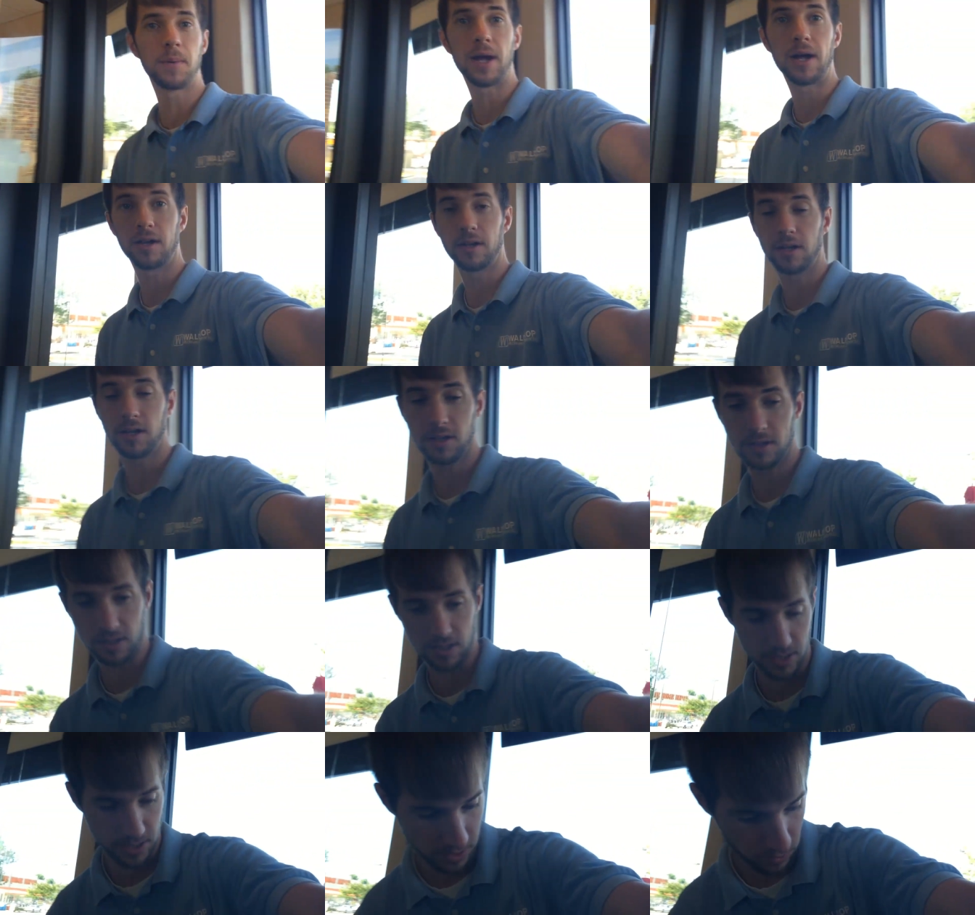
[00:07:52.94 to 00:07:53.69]
about
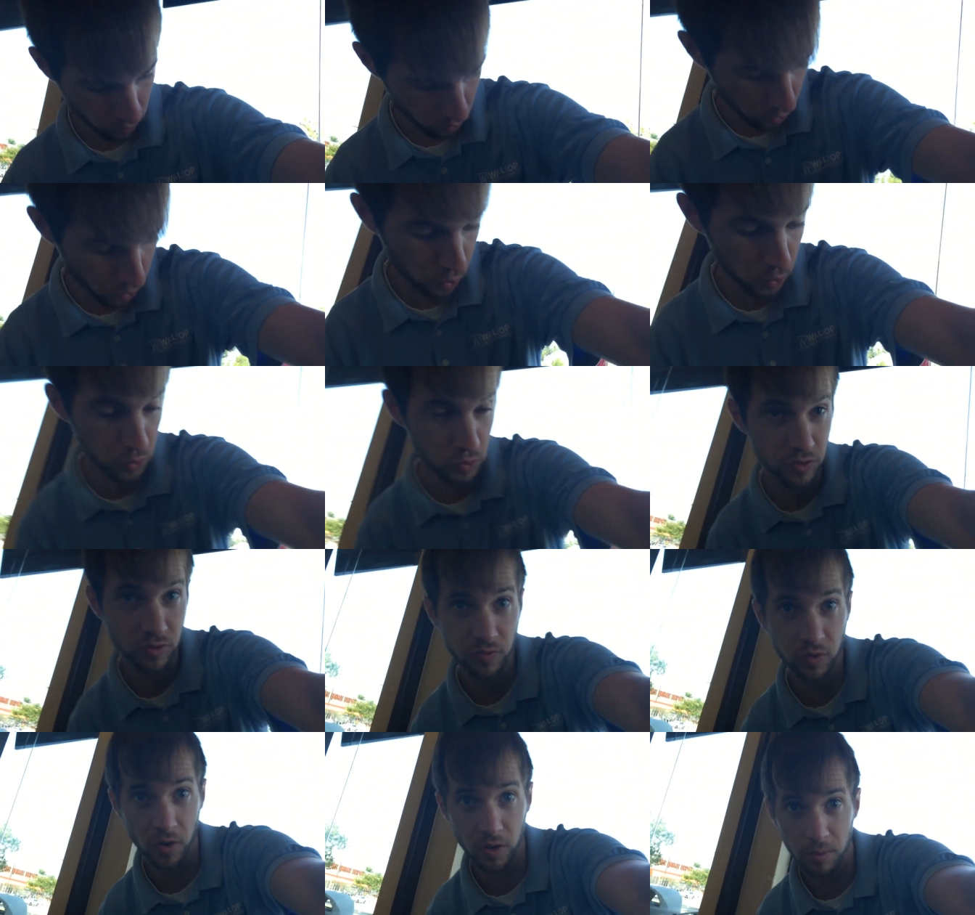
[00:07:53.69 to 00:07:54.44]
uh,
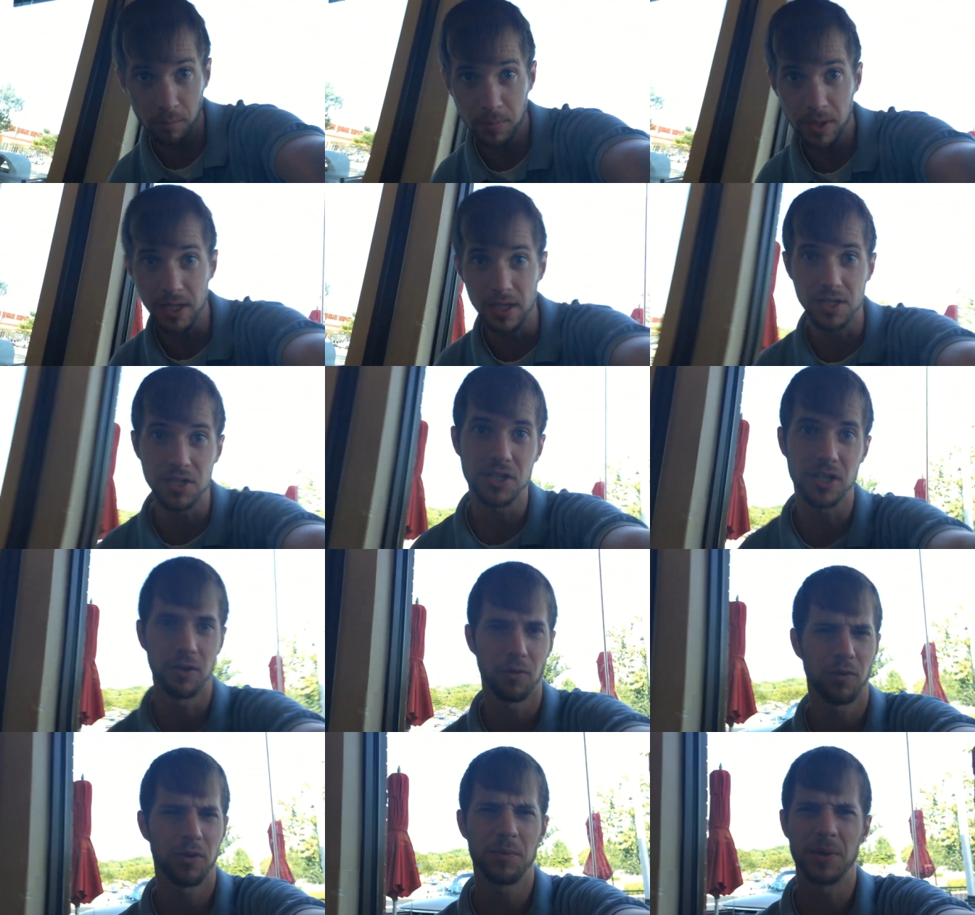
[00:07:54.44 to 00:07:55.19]
rules for the beach,
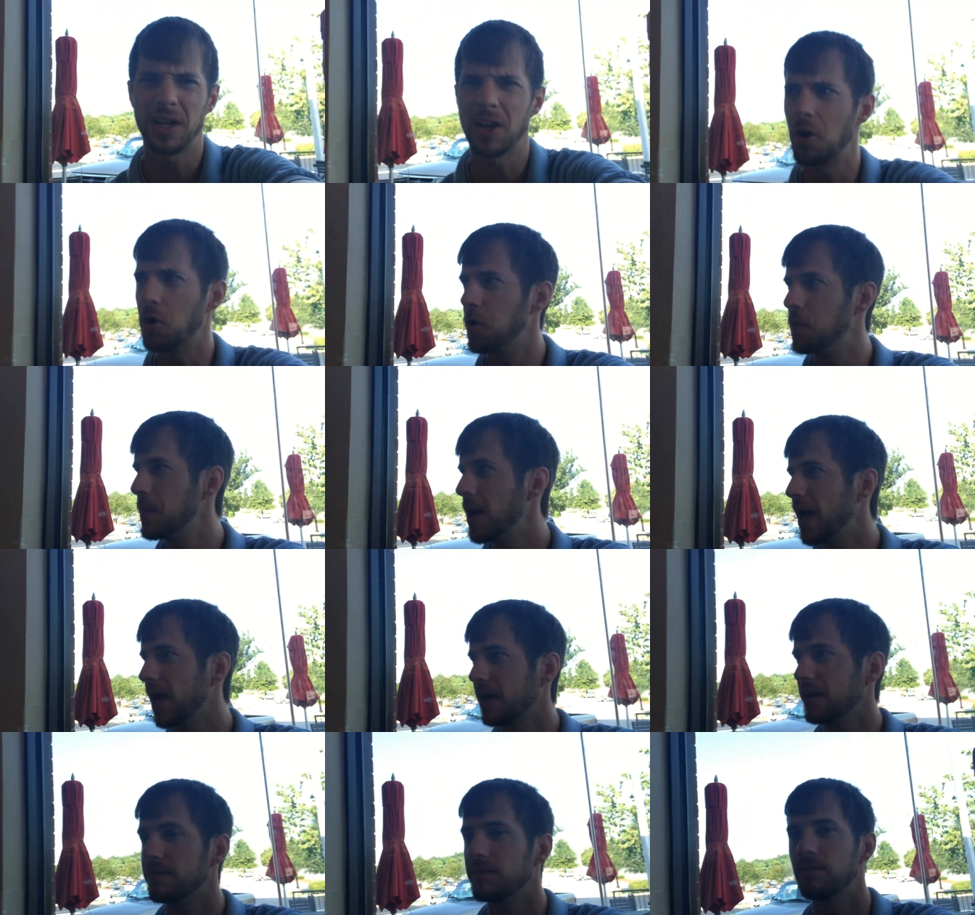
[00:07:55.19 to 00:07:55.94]
and we've been going
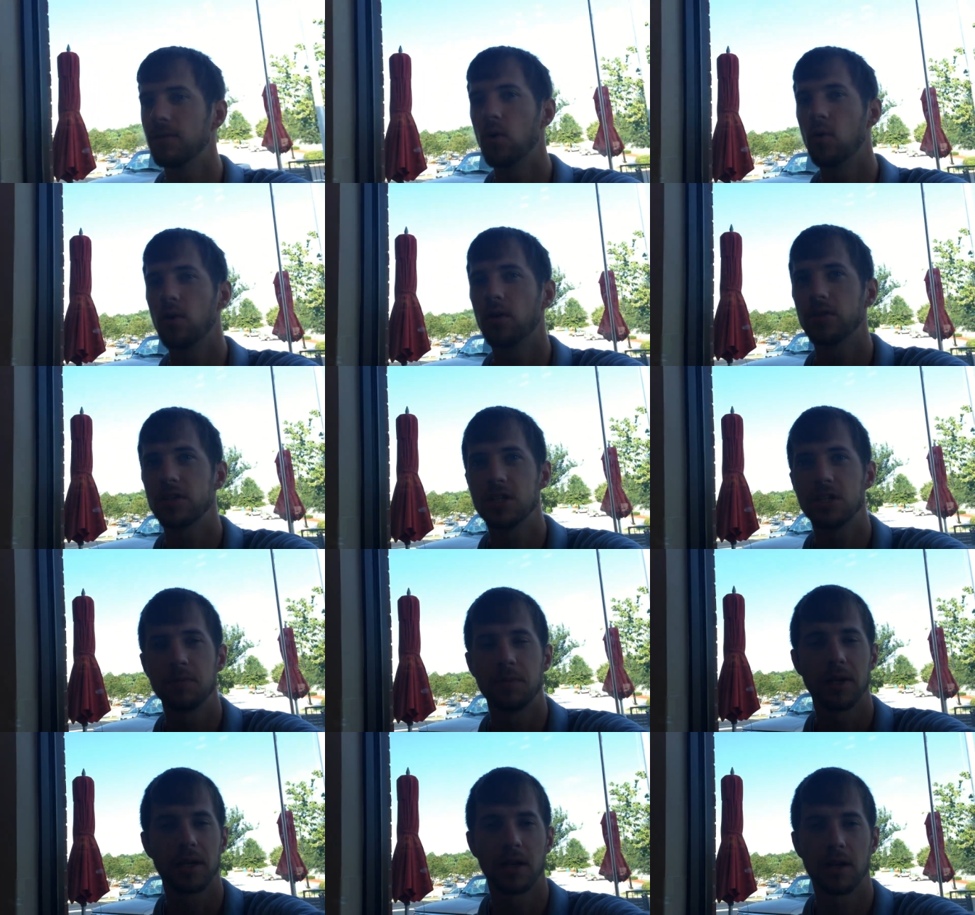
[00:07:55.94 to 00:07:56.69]
back and forth.
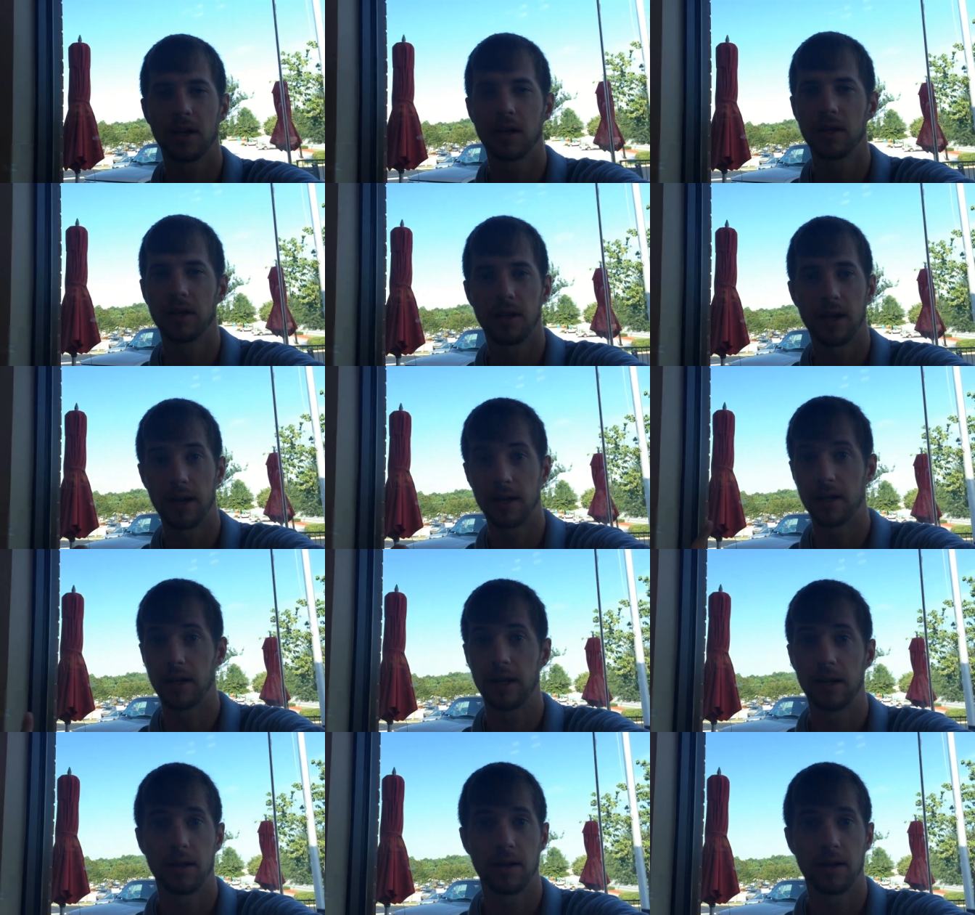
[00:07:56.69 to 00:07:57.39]
She's been like